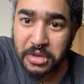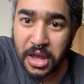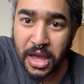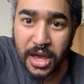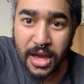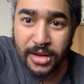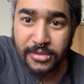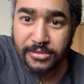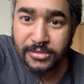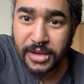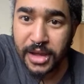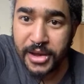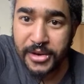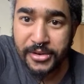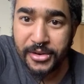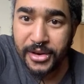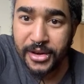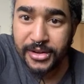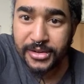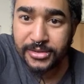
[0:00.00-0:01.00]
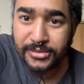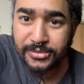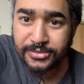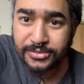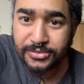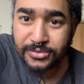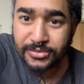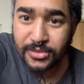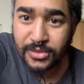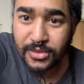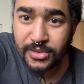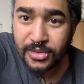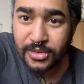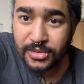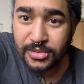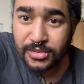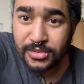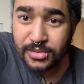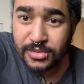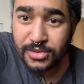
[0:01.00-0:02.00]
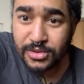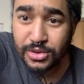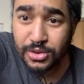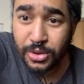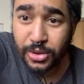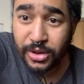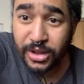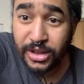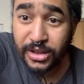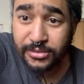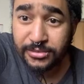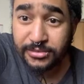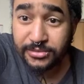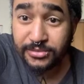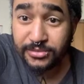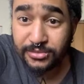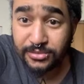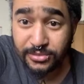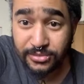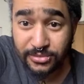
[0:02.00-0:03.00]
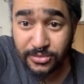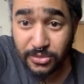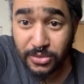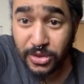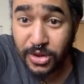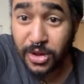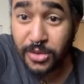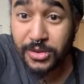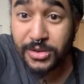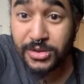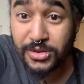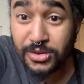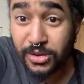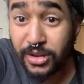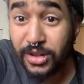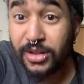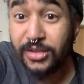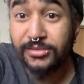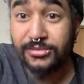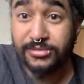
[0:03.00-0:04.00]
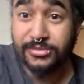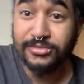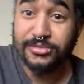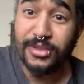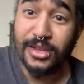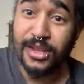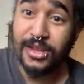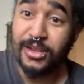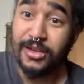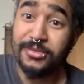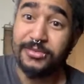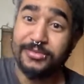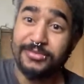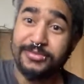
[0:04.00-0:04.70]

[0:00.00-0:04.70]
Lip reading: I don't know how to. Jordy? We'll go with Jordy. Hello.